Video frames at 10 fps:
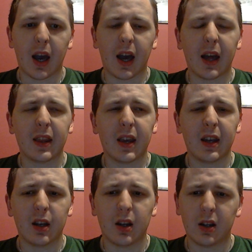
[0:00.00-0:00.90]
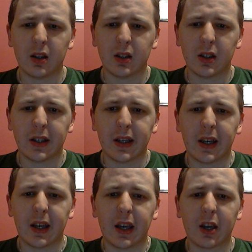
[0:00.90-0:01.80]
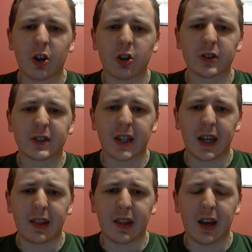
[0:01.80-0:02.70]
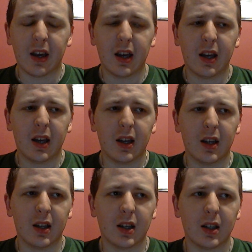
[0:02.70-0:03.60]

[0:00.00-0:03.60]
And then he goes on saying that